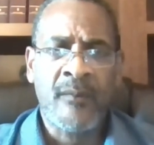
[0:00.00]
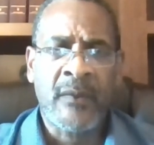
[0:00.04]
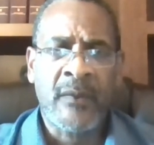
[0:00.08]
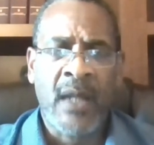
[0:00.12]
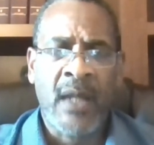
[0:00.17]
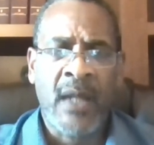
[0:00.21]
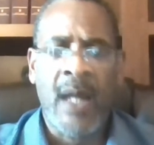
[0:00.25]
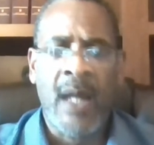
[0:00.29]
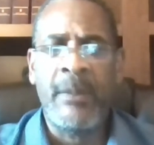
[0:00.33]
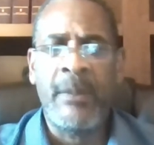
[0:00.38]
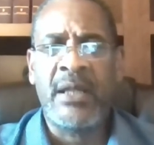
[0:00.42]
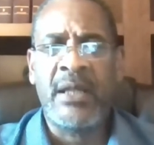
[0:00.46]

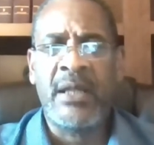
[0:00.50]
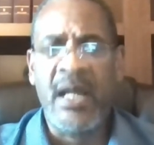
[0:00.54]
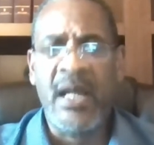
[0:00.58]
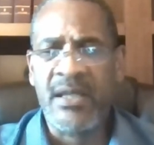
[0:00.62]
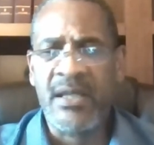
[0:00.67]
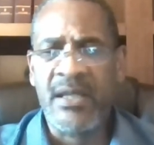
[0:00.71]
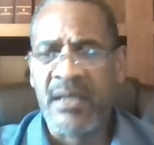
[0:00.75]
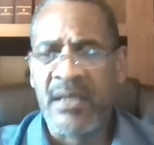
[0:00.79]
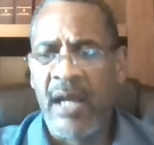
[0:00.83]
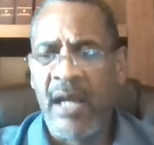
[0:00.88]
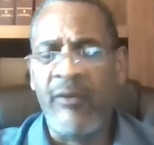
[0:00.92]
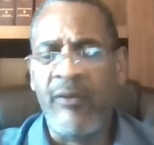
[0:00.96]
And
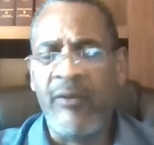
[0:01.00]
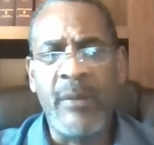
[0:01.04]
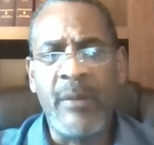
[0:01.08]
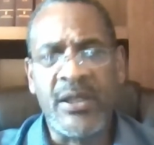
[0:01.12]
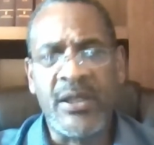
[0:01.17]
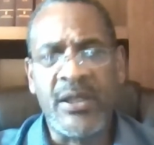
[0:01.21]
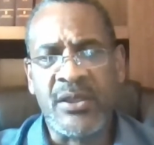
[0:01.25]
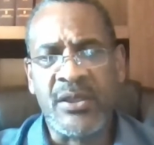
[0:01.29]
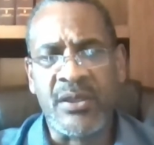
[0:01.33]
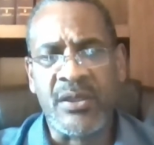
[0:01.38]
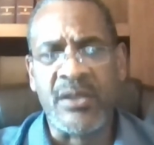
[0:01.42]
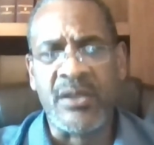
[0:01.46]
because
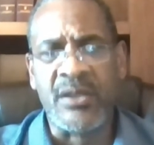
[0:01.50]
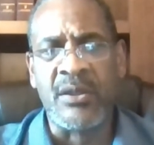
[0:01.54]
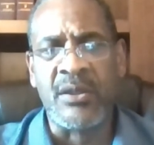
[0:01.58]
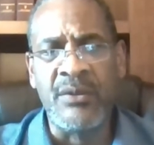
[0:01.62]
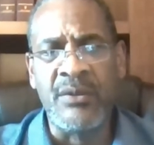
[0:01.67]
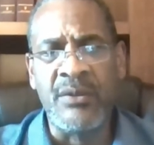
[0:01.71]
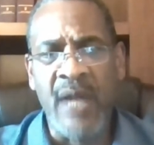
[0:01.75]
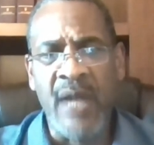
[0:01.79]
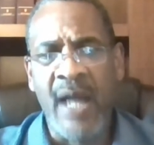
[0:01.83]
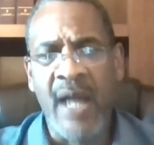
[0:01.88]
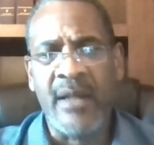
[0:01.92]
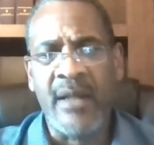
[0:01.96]
governments
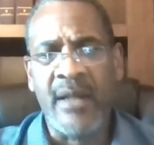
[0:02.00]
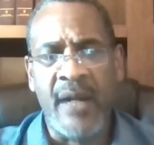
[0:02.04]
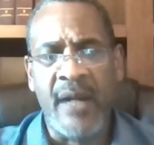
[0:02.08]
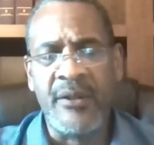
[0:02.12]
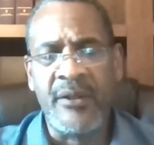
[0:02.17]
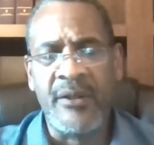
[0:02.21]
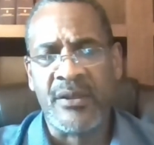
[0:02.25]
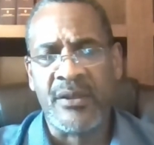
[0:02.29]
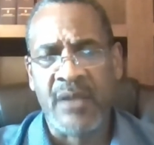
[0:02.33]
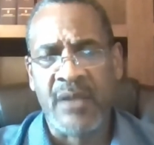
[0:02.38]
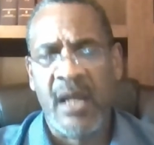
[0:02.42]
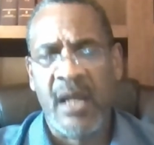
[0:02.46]
do not
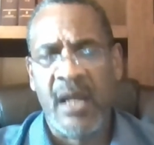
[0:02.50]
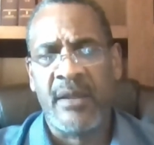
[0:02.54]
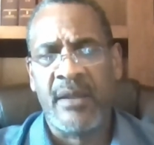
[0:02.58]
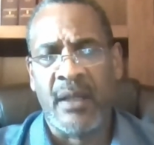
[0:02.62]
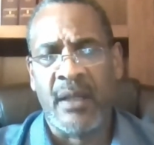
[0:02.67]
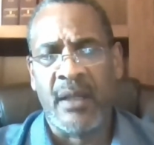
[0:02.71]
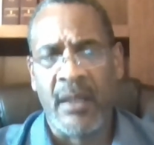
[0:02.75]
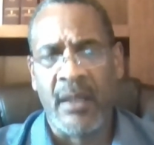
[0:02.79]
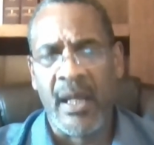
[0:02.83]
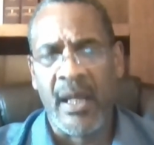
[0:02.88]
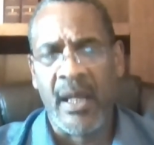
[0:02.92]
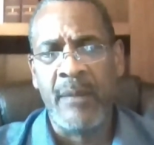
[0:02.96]
understand
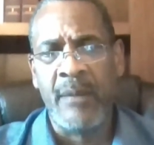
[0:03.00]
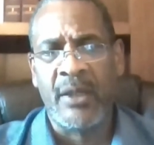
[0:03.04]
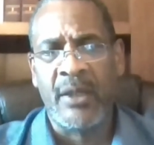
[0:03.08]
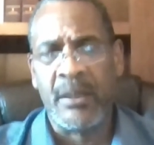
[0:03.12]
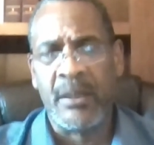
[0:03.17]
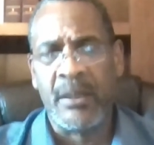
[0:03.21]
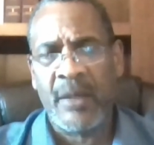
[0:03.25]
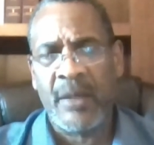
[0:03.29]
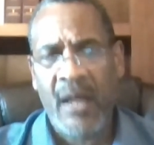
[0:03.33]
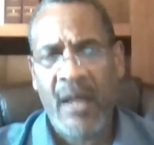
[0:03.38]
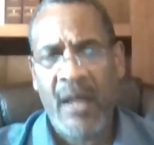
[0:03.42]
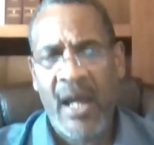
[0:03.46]
the
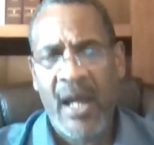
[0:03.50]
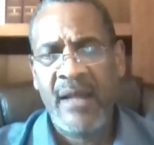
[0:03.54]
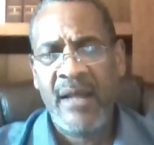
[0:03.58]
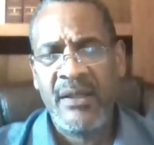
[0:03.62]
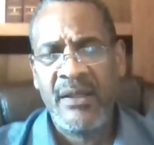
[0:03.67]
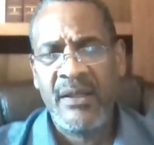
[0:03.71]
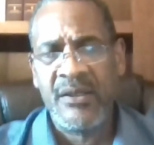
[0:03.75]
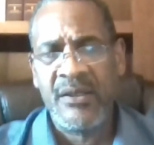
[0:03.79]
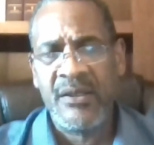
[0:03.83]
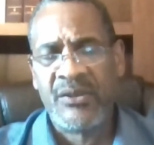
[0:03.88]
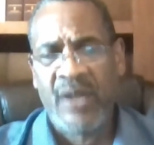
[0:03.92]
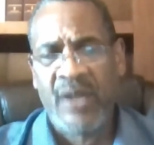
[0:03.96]
labeling behind
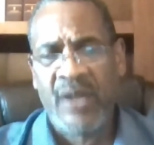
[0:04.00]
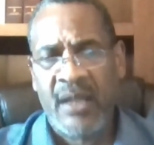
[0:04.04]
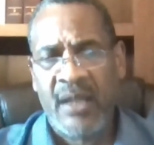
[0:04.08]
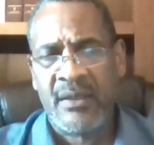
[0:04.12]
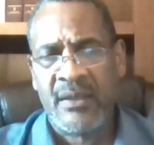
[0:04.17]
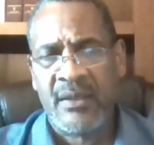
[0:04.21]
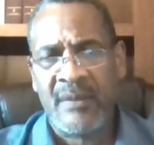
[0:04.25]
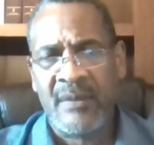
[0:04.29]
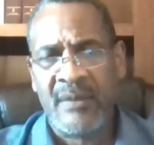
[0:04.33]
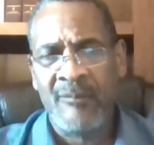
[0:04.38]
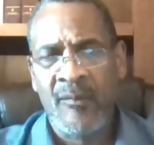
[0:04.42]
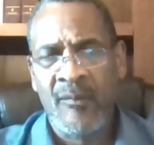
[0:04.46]
these
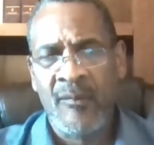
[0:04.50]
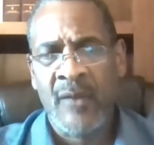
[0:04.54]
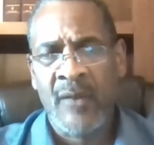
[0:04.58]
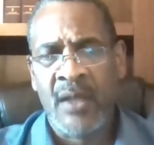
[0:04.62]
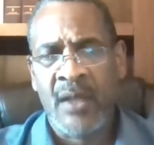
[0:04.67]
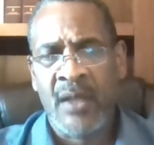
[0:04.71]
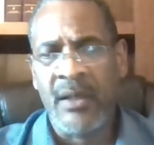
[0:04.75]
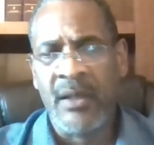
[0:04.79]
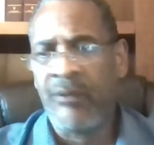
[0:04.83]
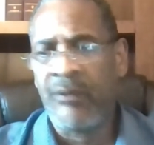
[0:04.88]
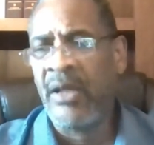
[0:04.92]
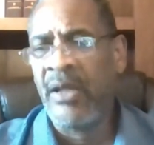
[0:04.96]
things,
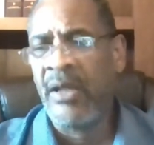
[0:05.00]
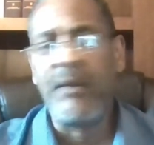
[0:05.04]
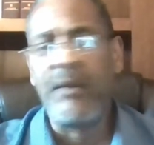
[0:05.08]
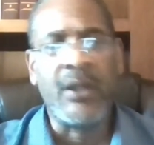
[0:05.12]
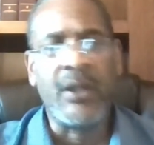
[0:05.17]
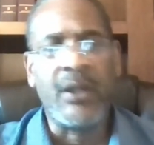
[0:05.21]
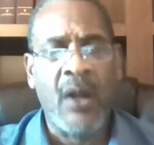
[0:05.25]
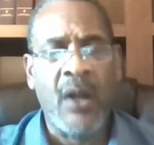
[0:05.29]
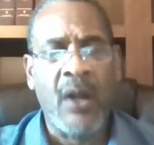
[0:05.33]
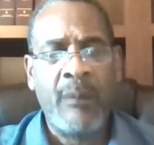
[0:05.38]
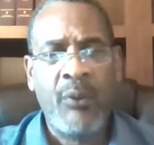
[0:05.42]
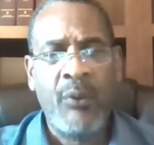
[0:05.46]
they
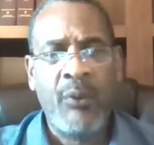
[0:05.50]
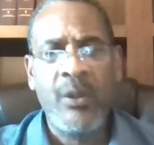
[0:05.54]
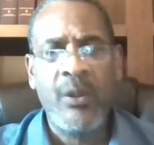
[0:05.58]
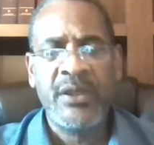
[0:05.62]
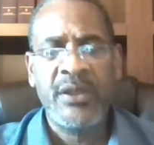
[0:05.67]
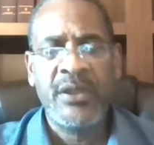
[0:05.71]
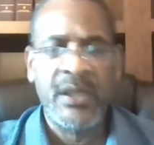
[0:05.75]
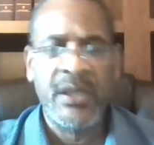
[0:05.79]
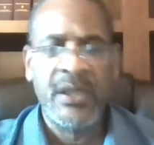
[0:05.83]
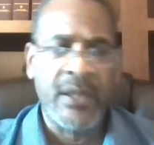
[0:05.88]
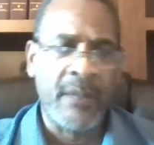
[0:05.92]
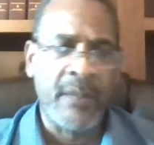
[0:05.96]
literally are
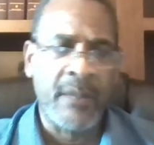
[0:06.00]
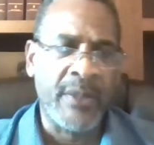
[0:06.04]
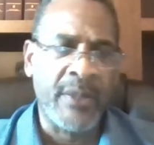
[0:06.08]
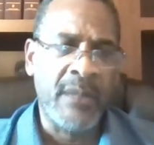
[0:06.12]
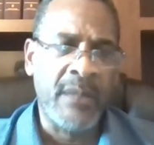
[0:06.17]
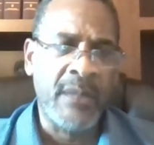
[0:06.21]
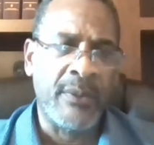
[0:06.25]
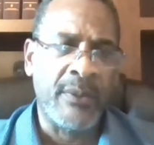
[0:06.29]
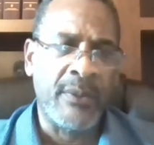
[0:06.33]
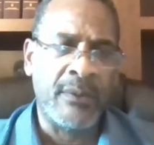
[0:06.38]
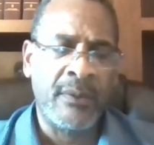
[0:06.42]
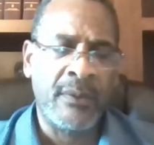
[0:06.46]
poisoning their people.